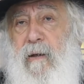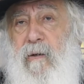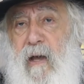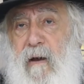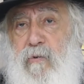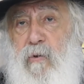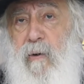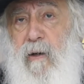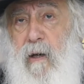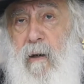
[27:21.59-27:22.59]
You have to
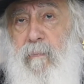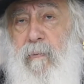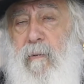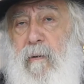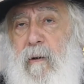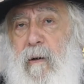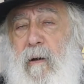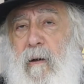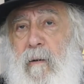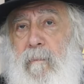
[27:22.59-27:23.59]
wake up.
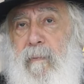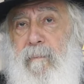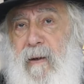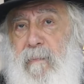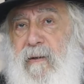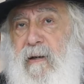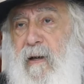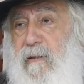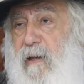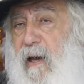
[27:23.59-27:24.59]
Maybe there
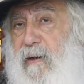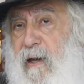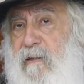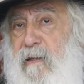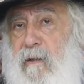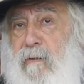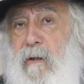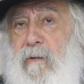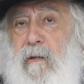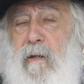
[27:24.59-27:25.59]
is an
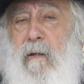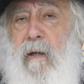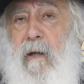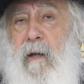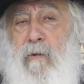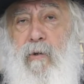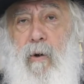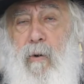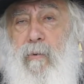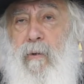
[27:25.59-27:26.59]
accident on the
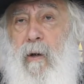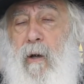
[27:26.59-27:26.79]
road,